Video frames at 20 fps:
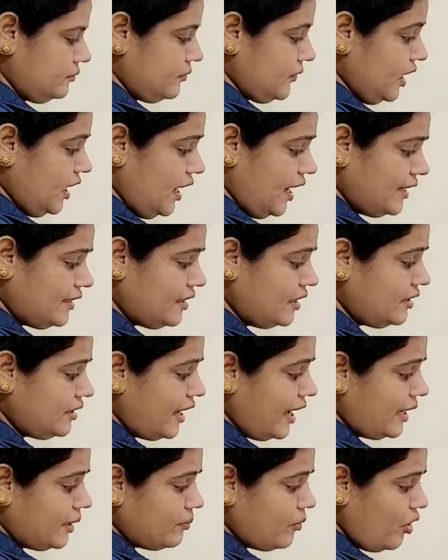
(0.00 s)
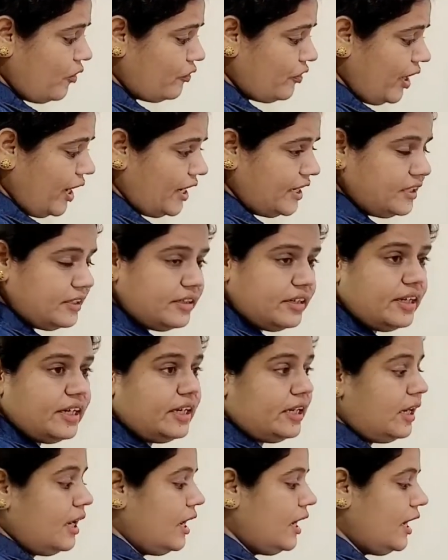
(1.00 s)
at the time of
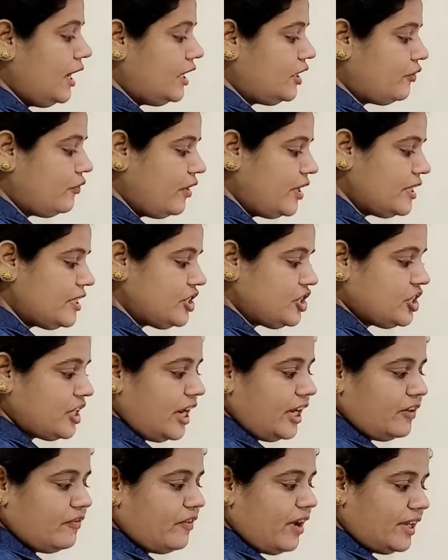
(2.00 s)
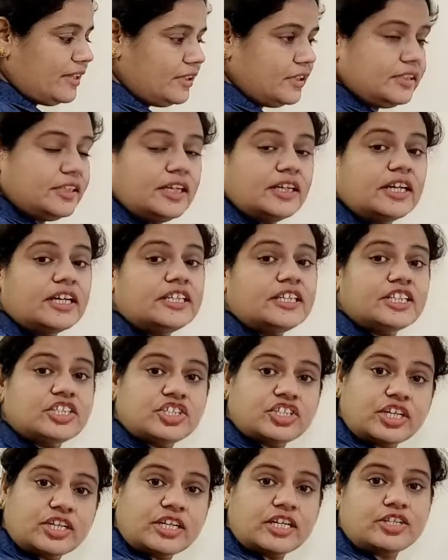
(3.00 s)
entry, it will check whether the
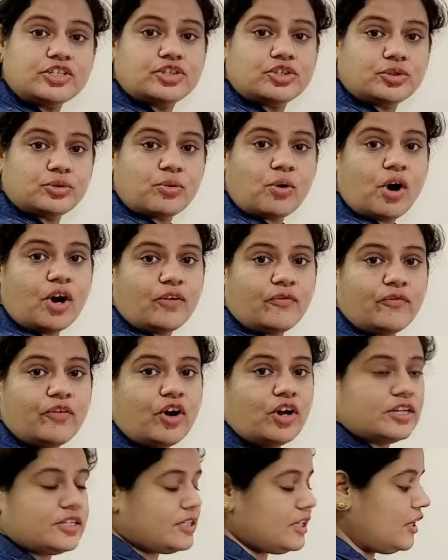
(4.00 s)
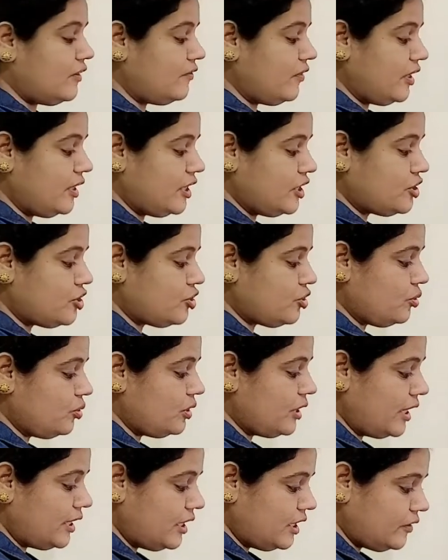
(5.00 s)
condition is true or false. If it is true,
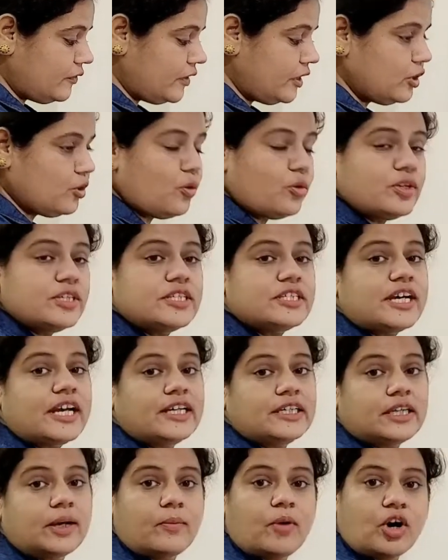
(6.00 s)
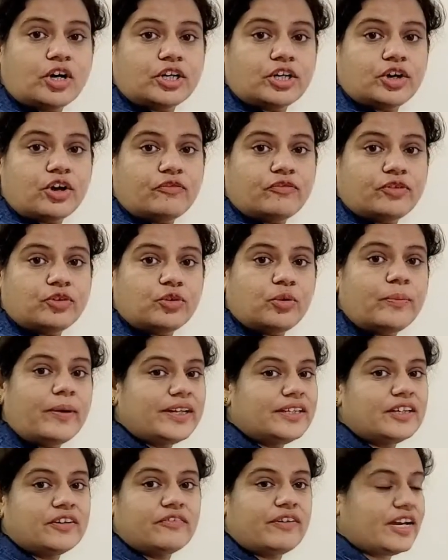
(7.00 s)
then it will go inside the body of loop,
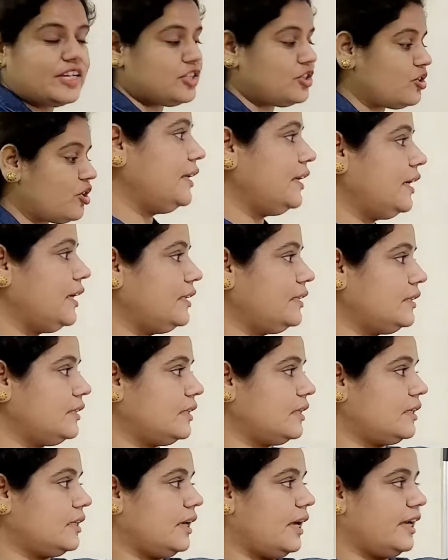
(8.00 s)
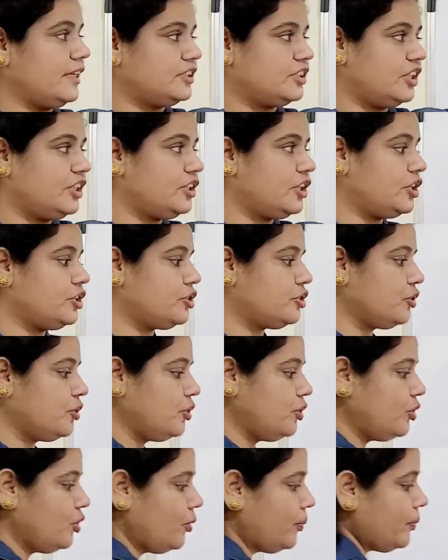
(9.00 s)
otherwise not. In the exit control
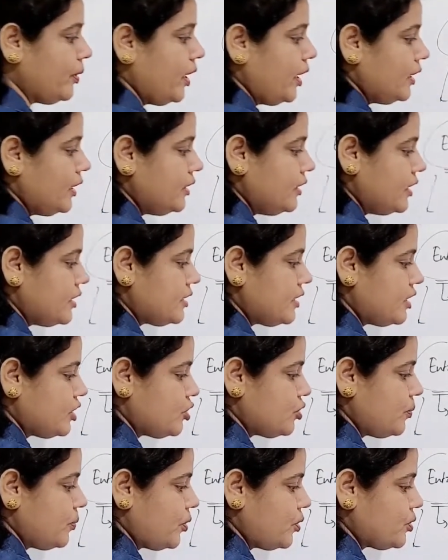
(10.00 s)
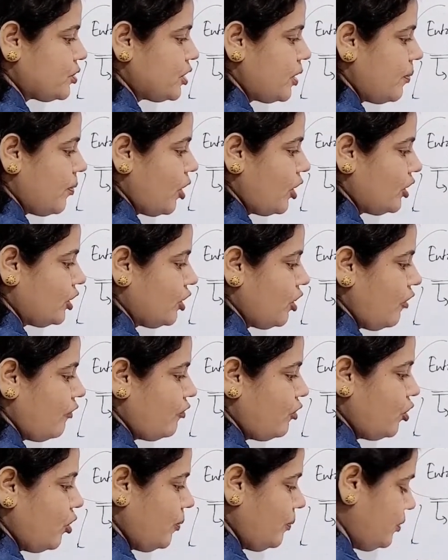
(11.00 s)
loop, this is suppose the body of
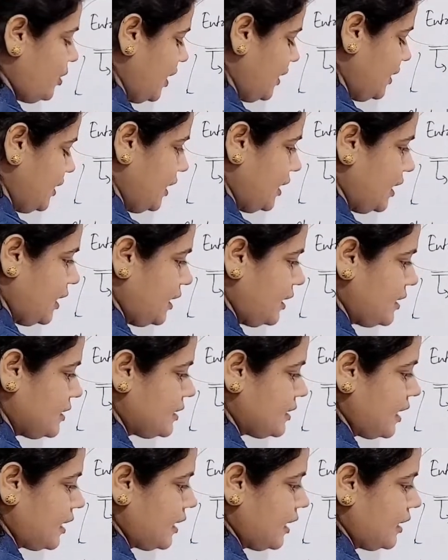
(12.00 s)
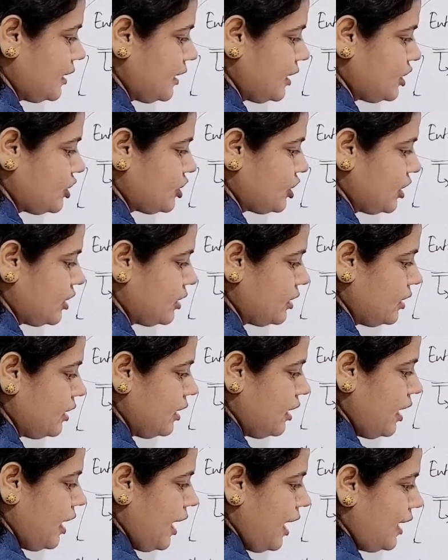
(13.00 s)
loop, then here is the condition.
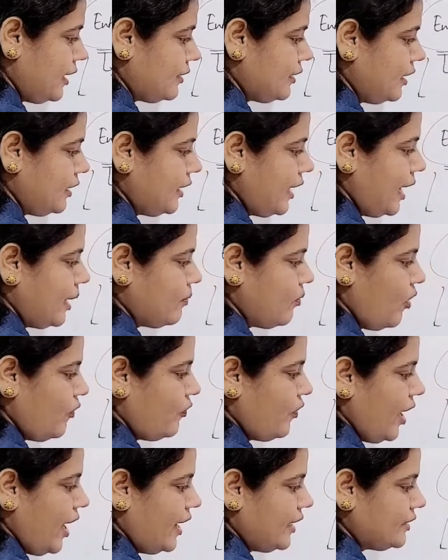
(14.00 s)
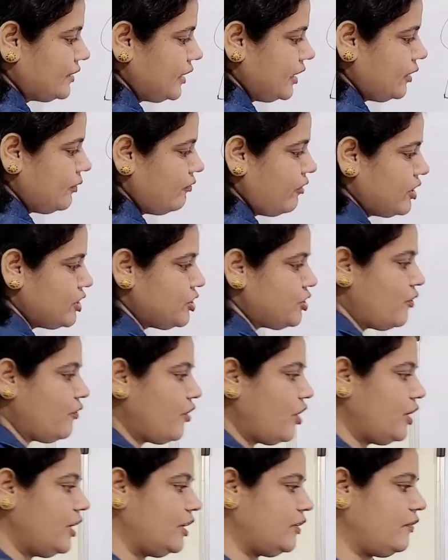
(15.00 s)
At the time of exit, first of
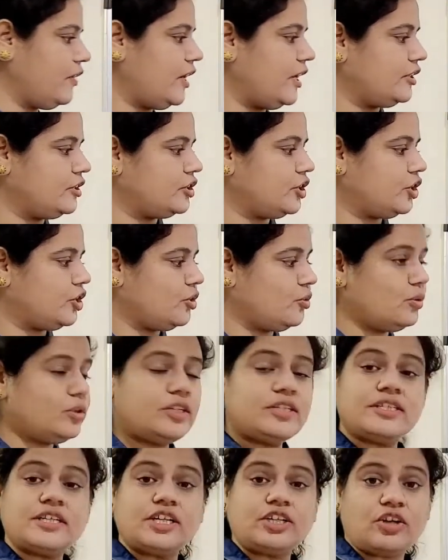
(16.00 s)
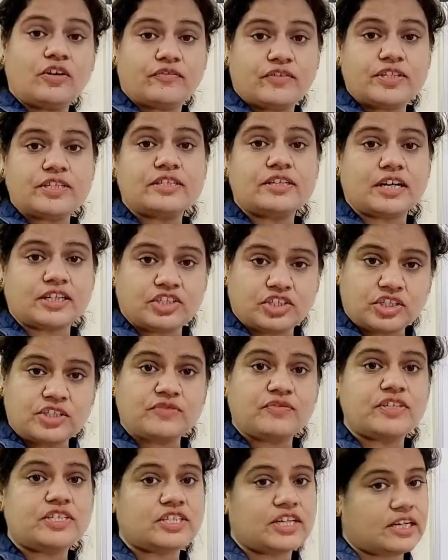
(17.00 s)
all, it will execute the set of instructions
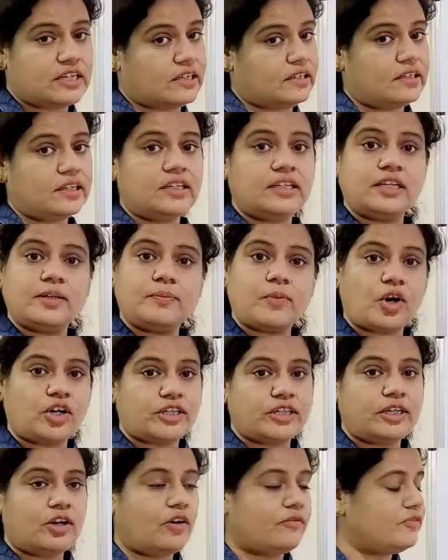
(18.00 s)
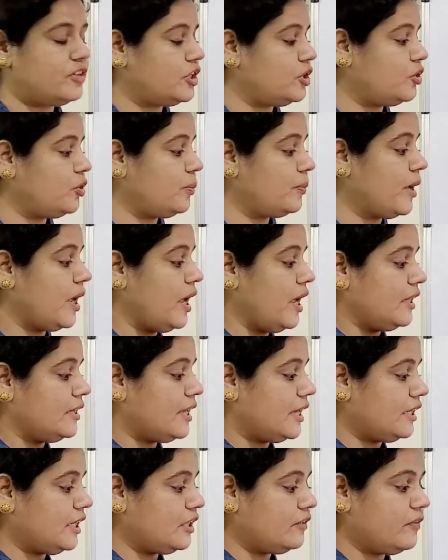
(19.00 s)
which are written in body of the loop.
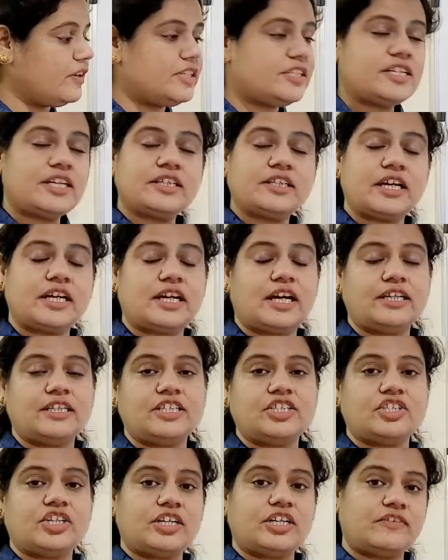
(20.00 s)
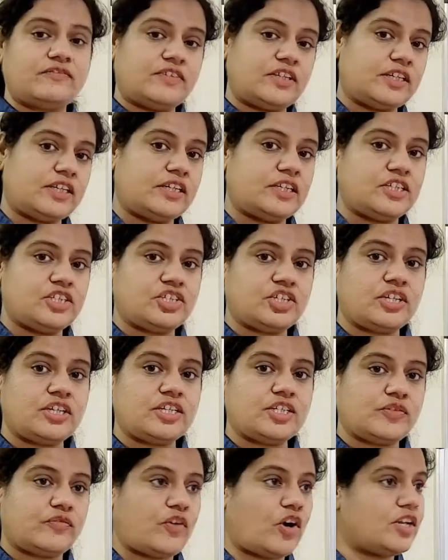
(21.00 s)
Then it will check the condition. If the condition
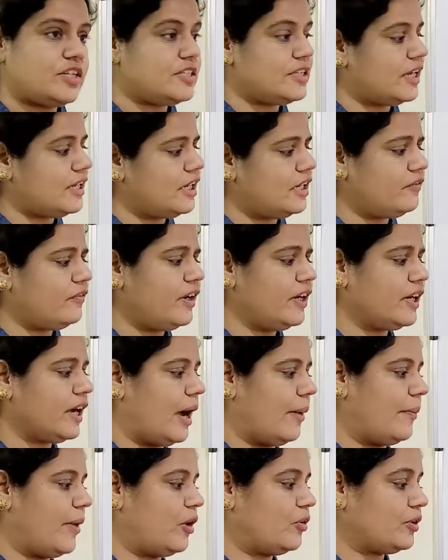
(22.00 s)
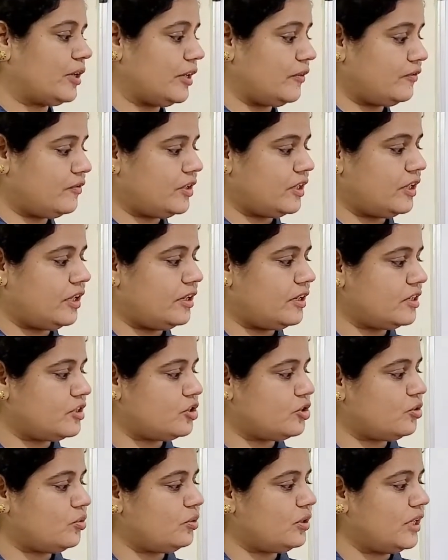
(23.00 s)
is false, then it will come out. If it is
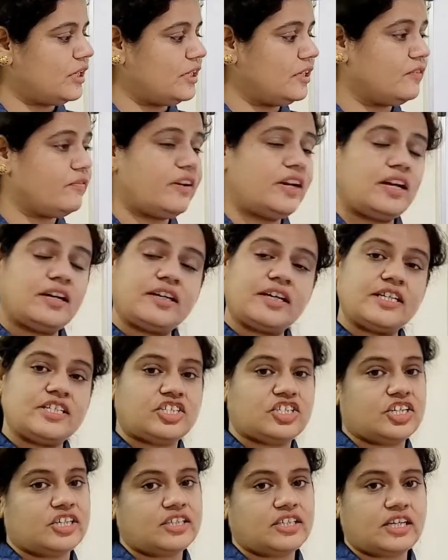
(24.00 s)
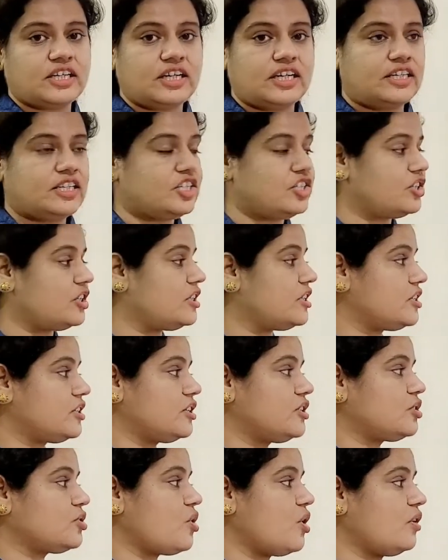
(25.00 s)
true, then it will again check the condition. This
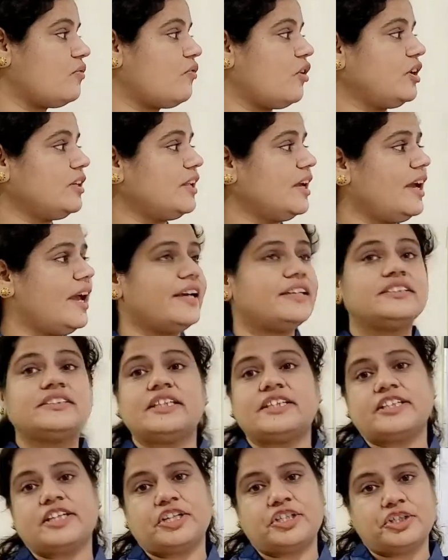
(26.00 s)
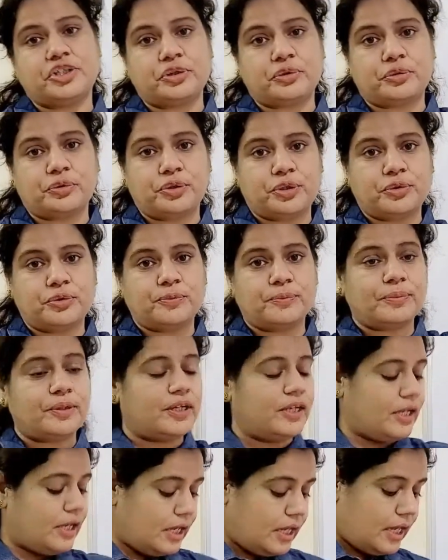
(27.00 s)
is called what? The exit control loop.
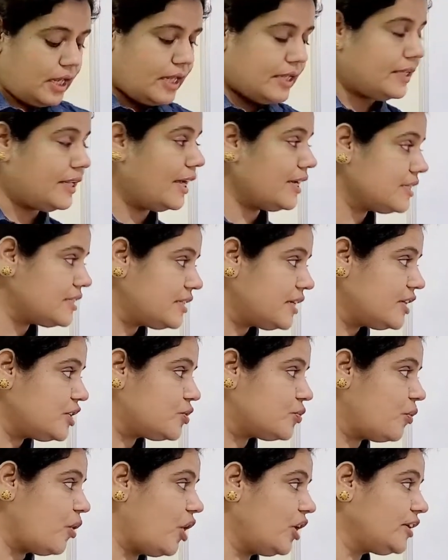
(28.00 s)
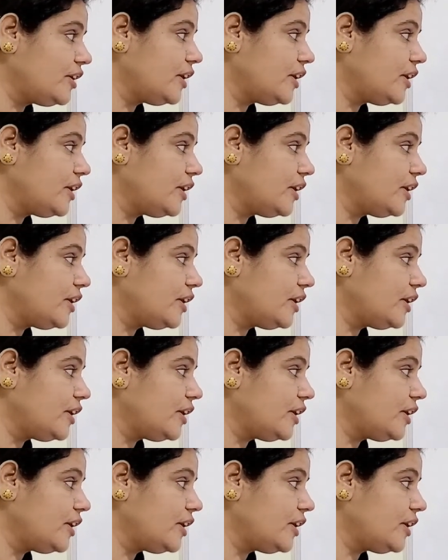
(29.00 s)
Next is what?